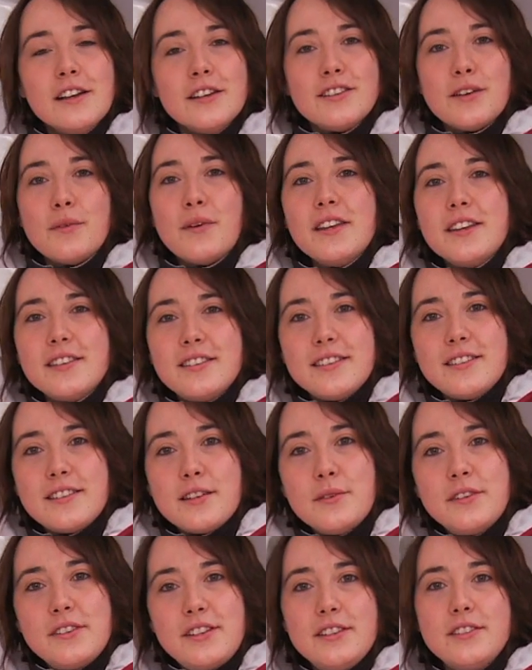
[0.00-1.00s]
So when the
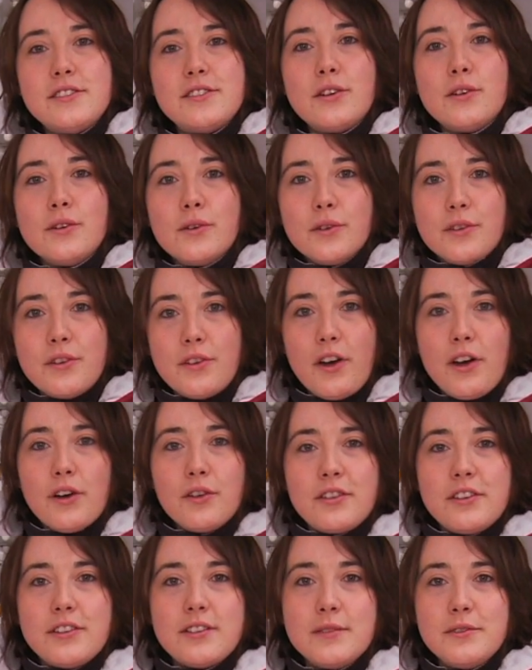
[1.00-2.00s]
system was installed, the
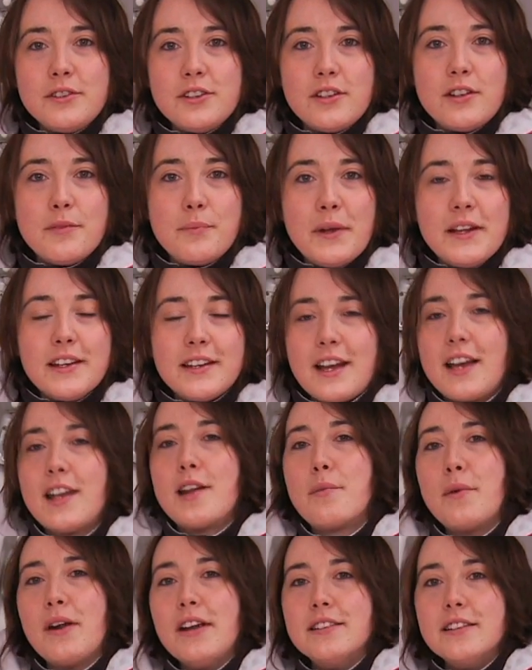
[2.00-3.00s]
whole system should have been
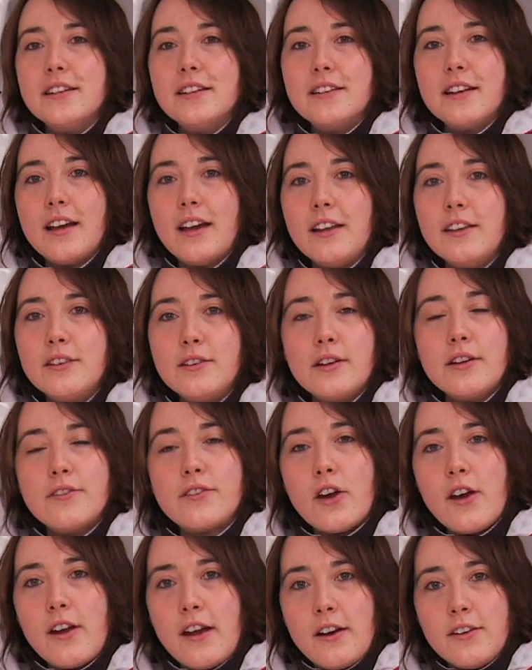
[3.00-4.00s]
calibrated, and you'll
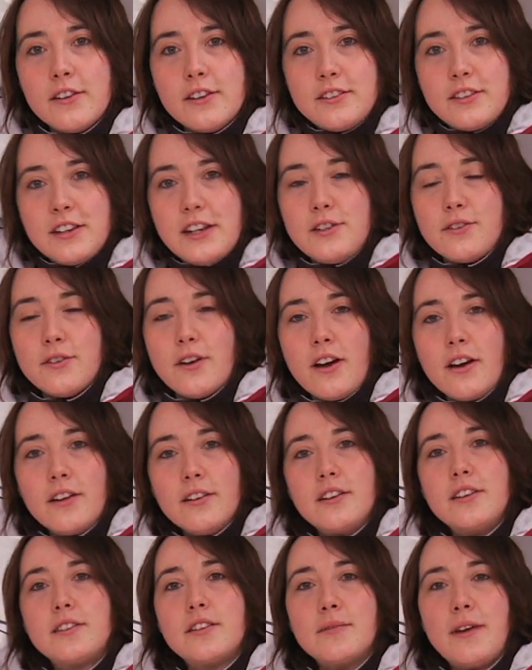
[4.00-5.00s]
have gone out on a sea
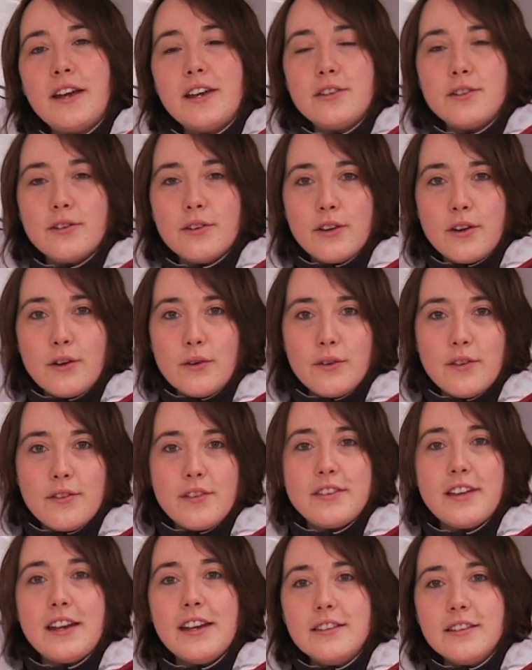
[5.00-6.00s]
trial to make sure that all of
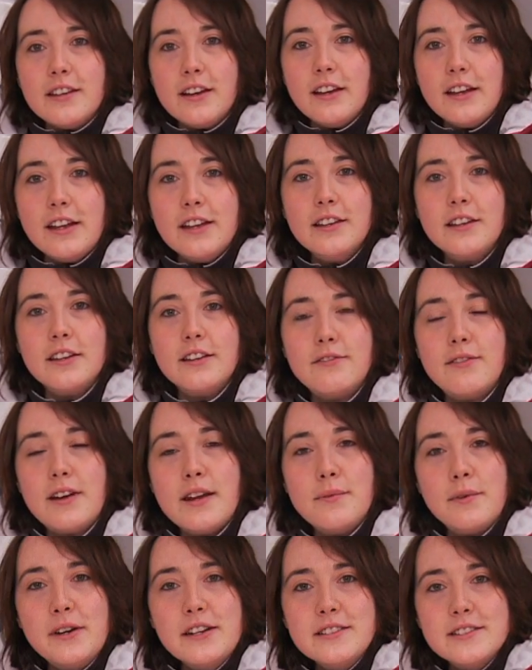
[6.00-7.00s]
the data in the
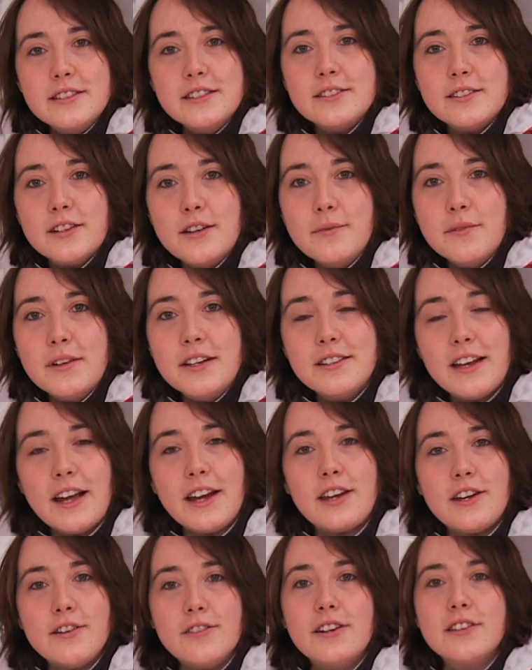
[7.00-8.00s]
Raymarine system is
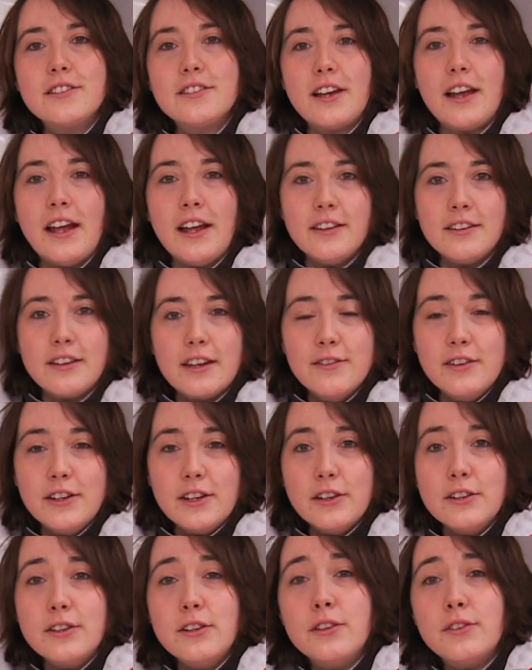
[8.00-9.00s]
accurate and
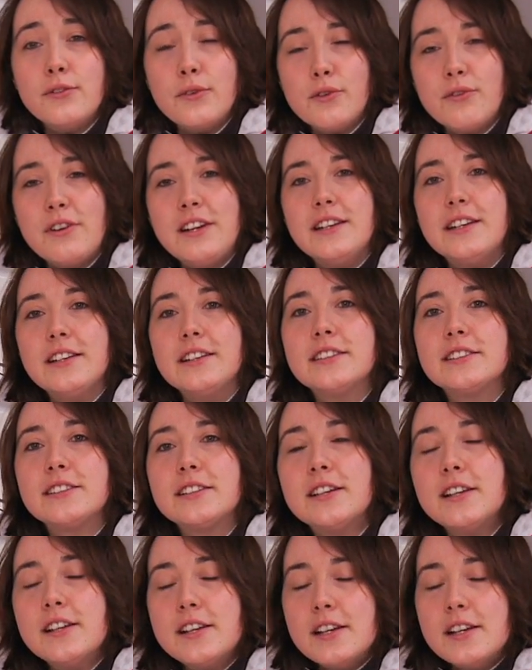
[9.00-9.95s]
giving you useful readings.